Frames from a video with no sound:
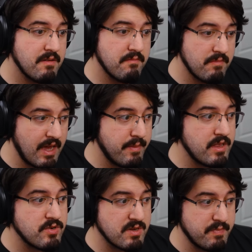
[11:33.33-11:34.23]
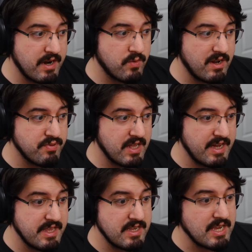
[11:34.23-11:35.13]
maybe there's a better way to play
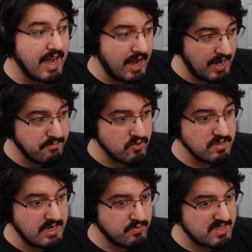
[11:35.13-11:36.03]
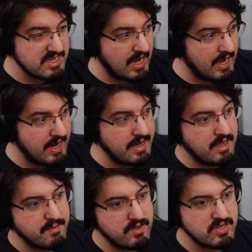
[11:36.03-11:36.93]
it that is hyper elite with tiny
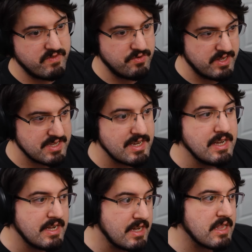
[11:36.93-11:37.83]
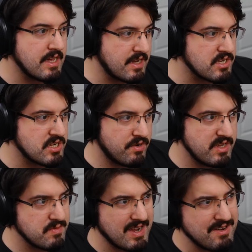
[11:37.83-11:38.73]
amounts of units like
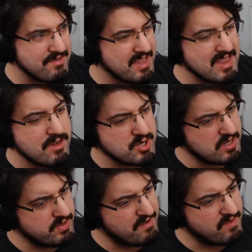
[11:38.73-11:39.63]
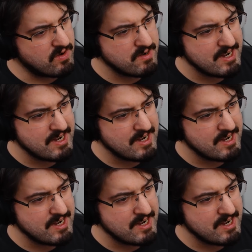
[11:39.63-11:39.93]
Custodes, but I don't think they usually go that far.